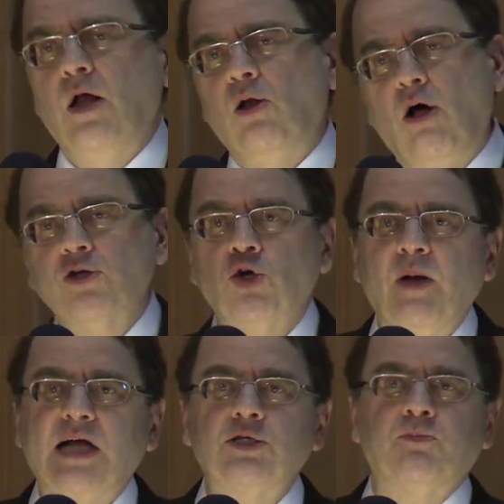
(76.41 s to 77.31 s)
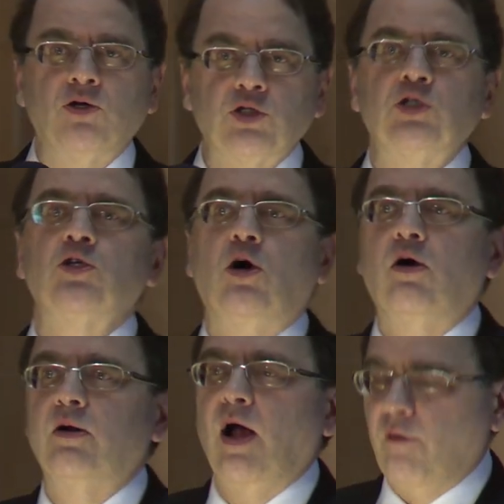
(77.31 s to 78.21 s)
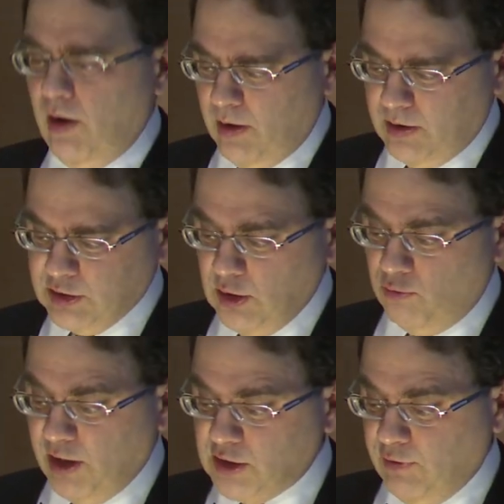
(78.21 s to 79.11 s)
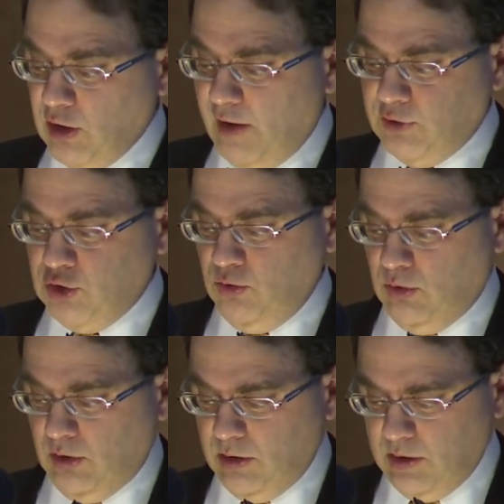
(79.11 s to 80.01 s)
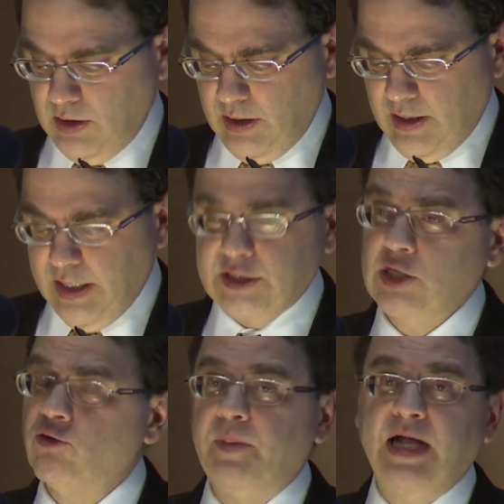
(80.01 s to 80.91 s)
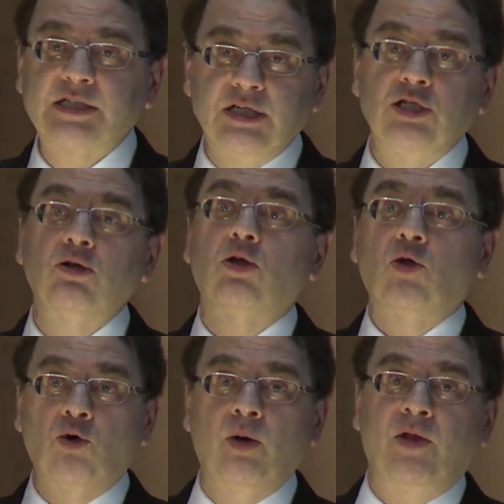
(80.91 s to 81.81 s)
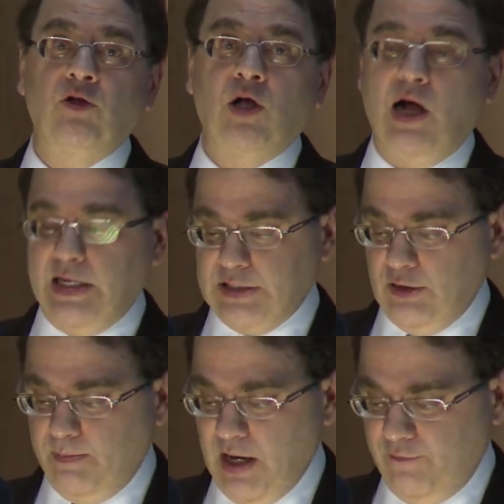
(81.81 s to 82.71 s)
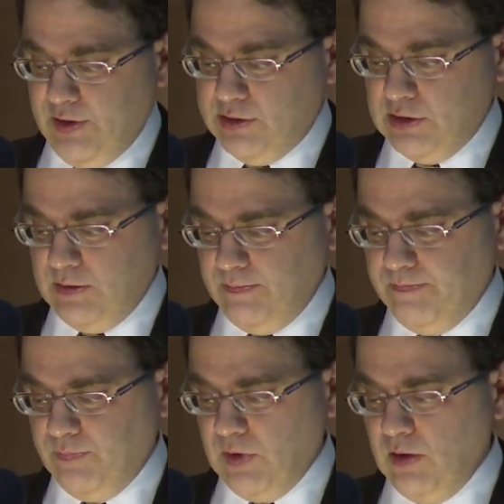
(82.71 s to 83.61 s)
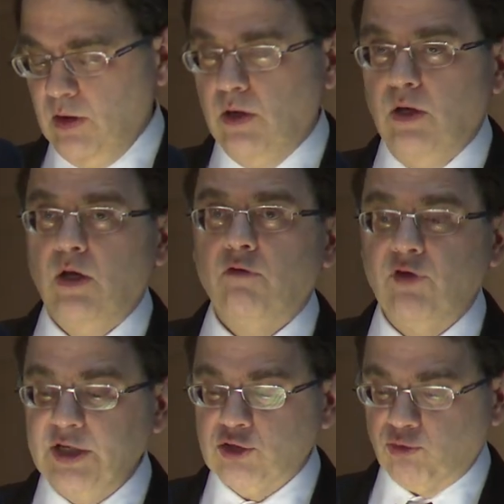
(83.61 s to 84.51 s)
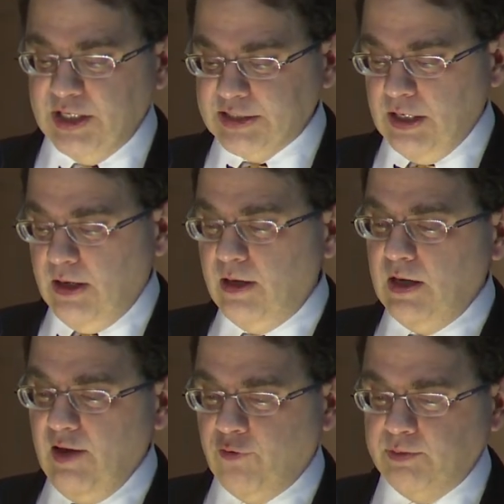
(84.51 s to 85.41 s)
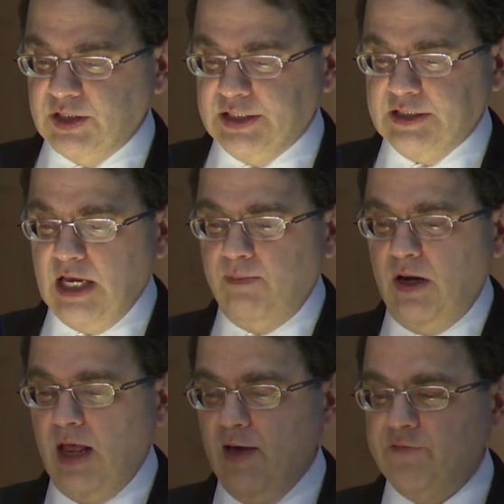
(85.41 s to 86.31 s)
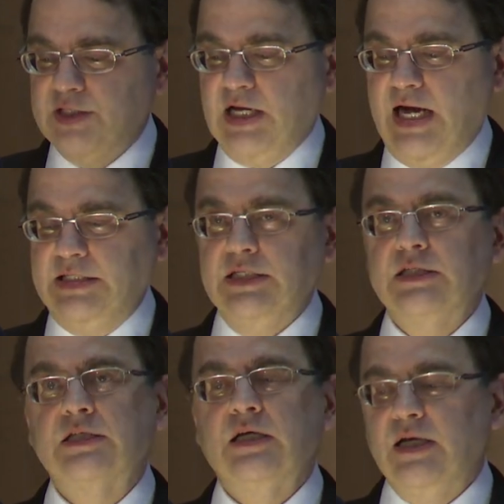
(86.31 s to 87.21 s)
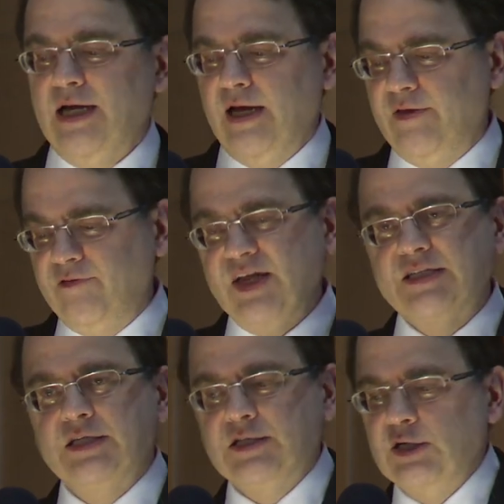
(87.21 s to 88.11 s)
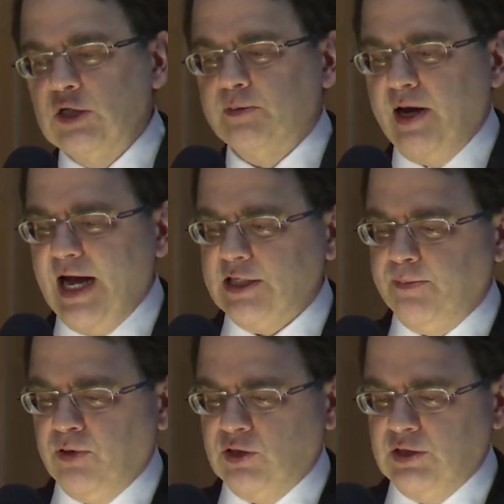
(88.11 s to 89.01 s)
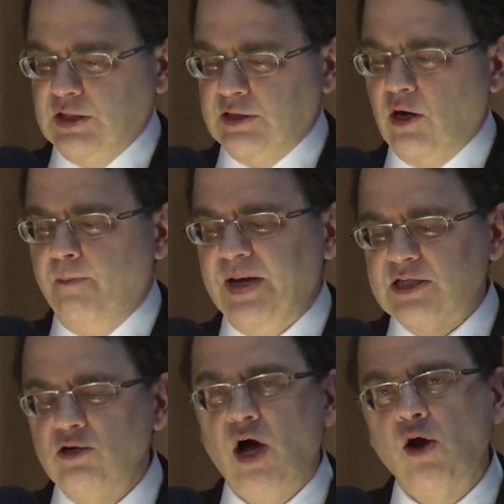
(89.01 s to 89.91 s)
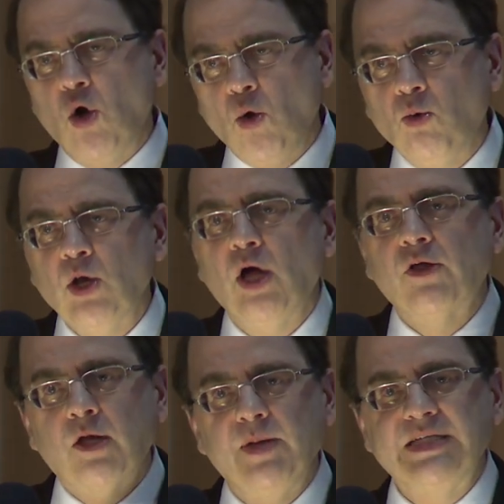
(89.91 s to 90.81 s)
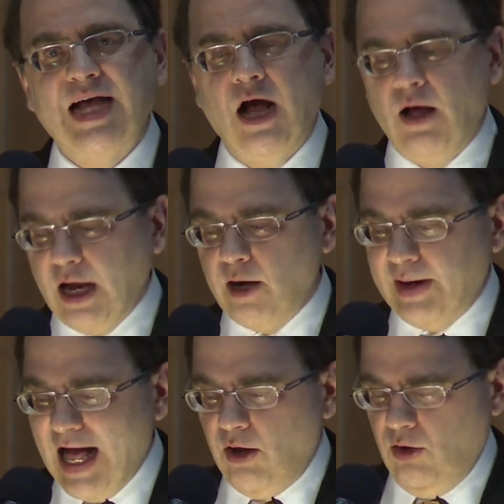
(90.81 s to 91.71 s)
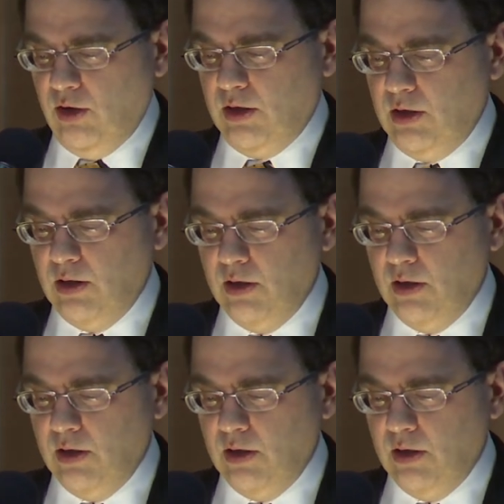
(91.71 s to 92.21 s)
Long-term asset purchases are uh, still a relatively novel tool, and central banks continue to learn about their costs and their benefits. For this reason, the F O M C's statement emphasizes that its decisions about asset purchases are based not only on the committee's out economic outlook,